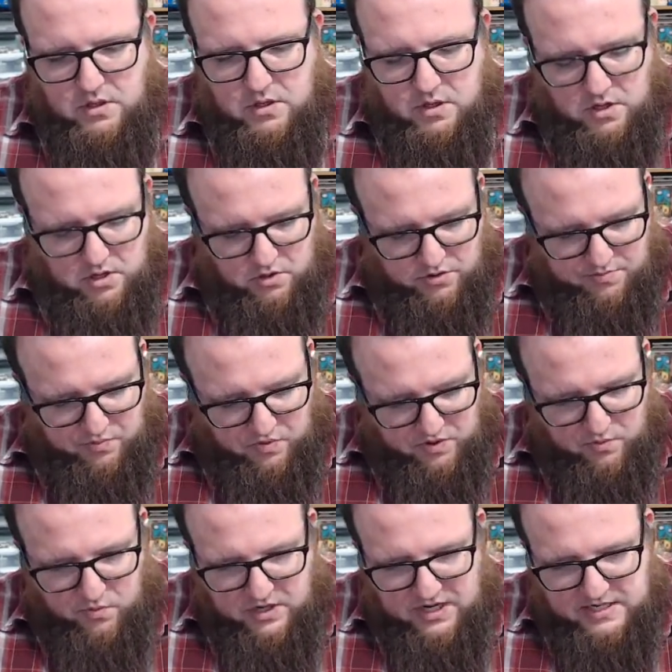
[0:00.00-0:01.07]
Oh, the point
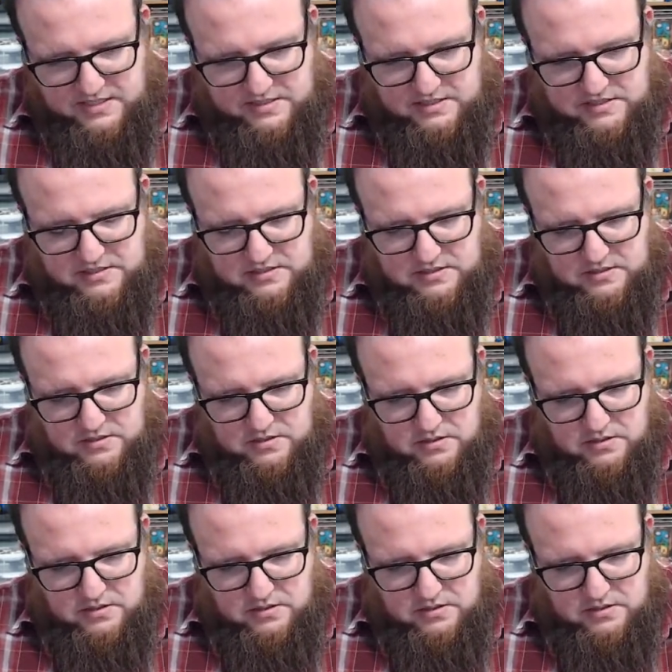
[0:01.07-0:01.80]
was,